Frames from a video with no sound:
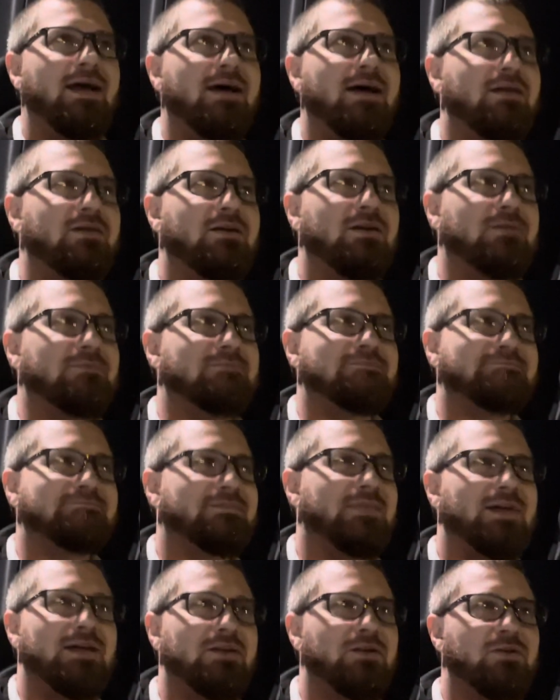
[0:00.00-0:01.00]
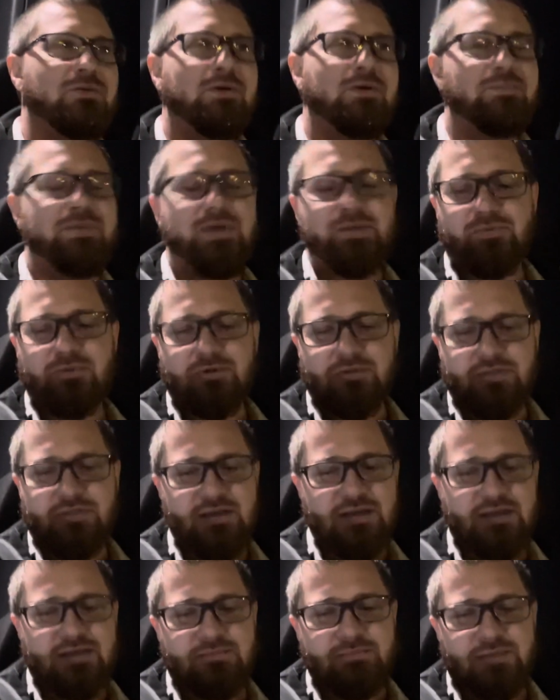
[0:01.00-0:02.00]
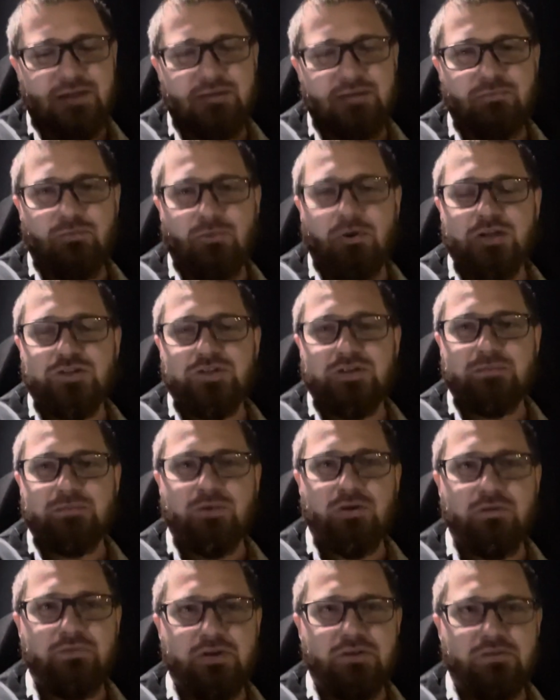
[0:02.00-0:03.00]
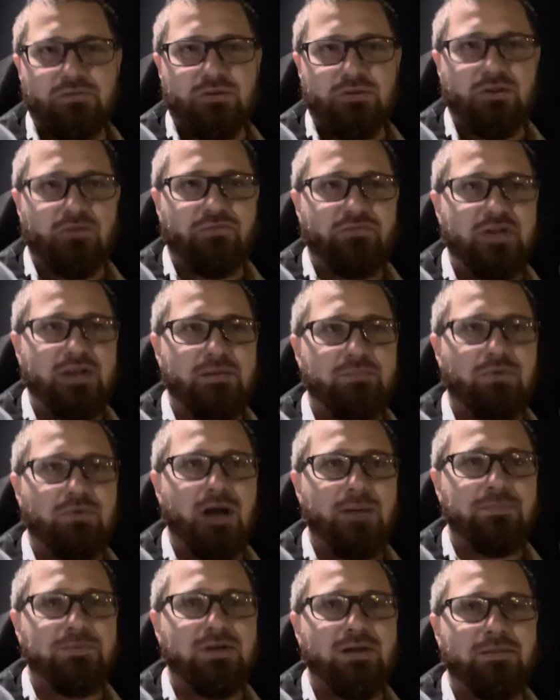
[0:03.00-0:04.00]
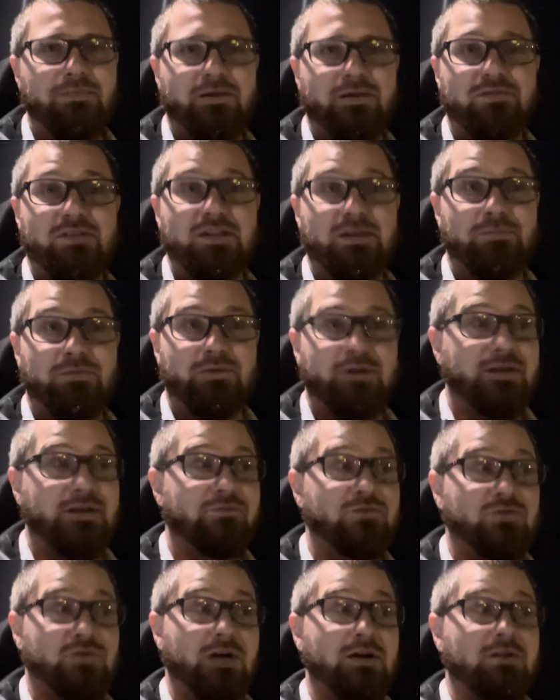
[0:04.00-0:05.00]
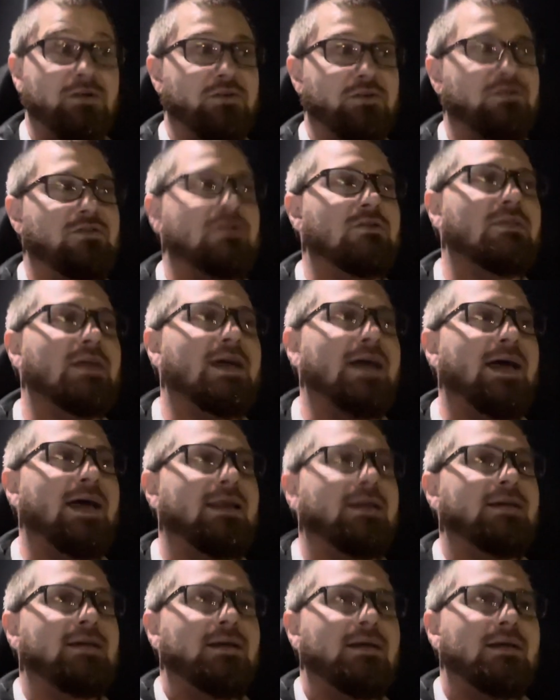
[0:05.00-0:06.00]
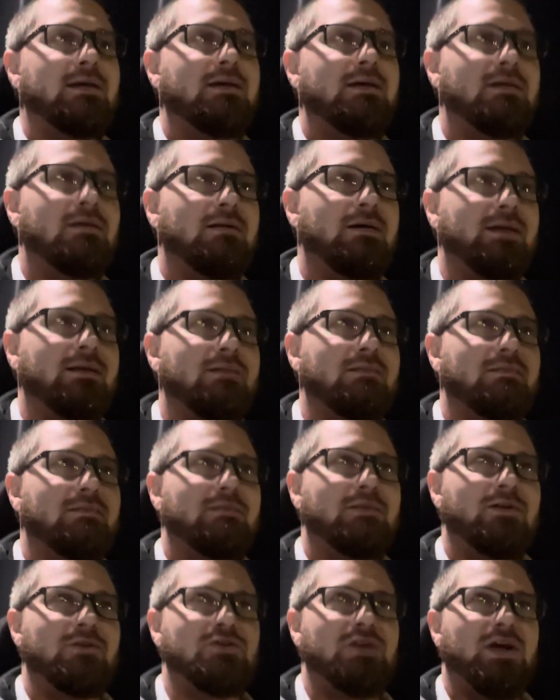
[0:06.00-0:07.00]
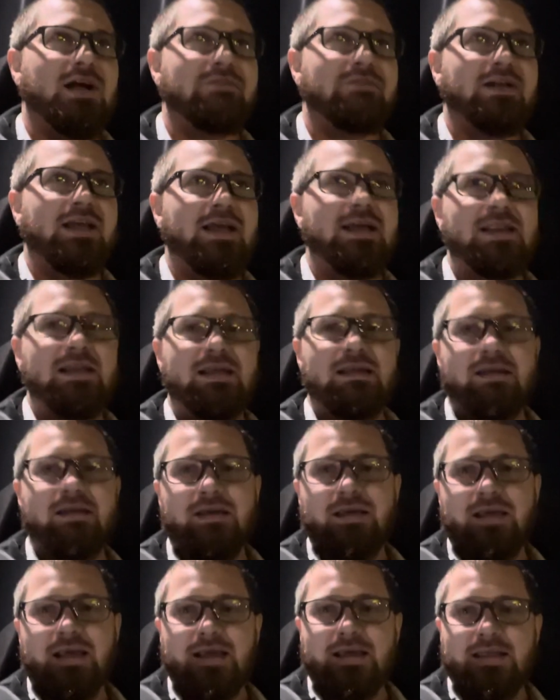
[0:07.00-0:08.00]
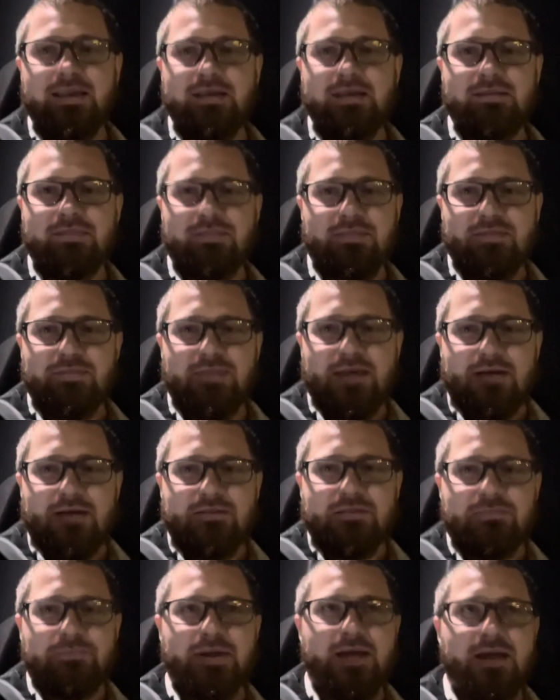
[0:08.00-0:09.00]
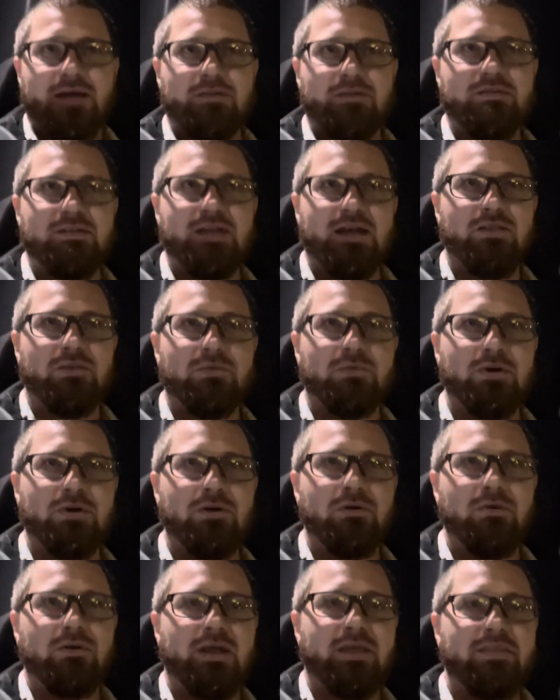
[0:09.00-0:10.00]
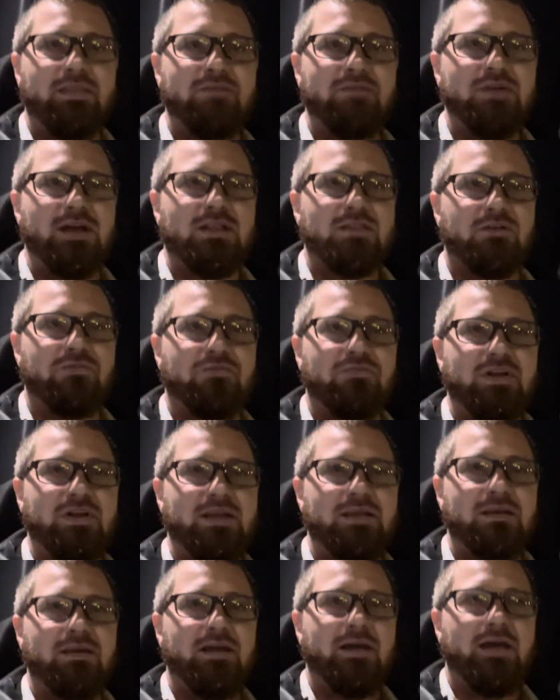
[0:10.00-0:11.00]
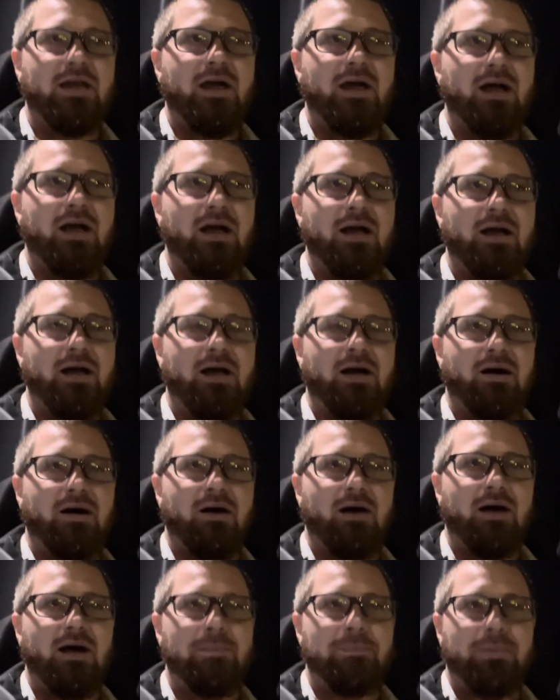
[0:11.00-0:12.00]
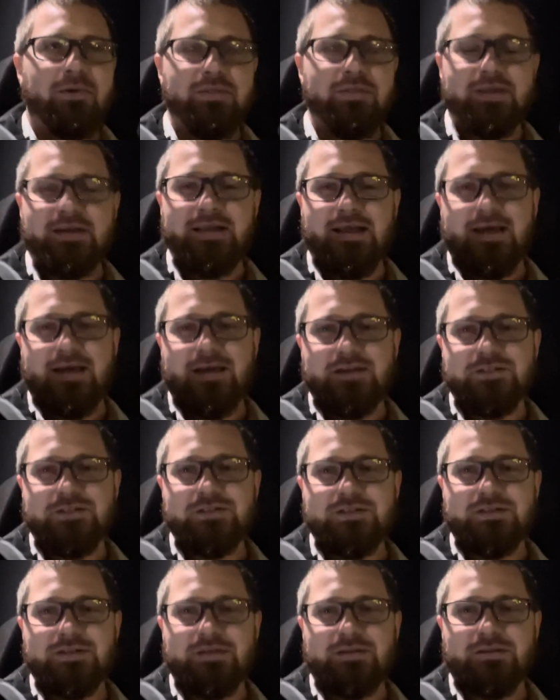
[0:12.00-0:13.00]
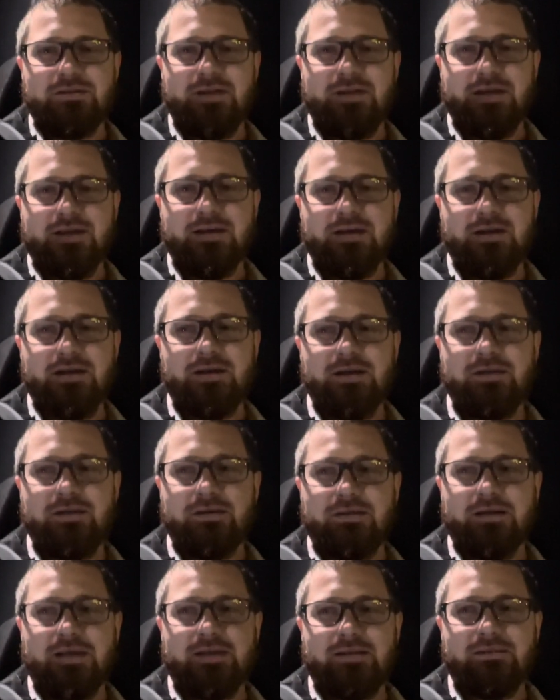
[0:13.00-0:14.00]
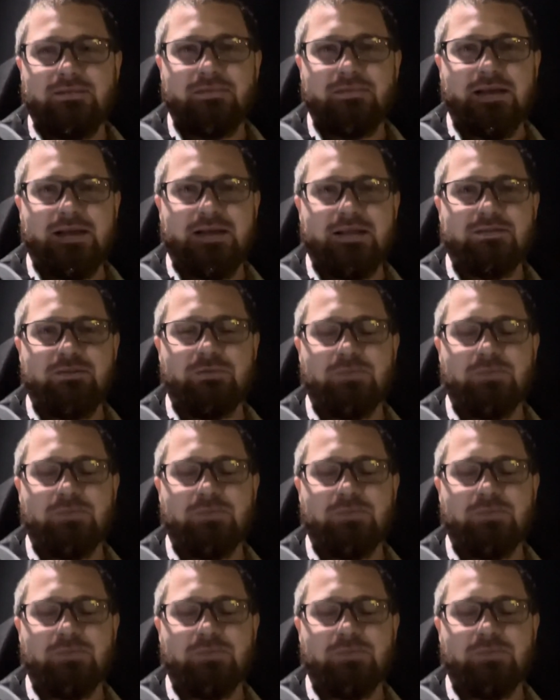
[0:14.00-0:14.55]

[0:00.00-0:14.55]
I don't know. I don't know what people are thinking, man. Watching movies with their feet propped up. I've seen plenty of truckers do that. Like they're driving 80 80,000 pounds down the road and they've got their feet up on the dash like a uh, like like it's a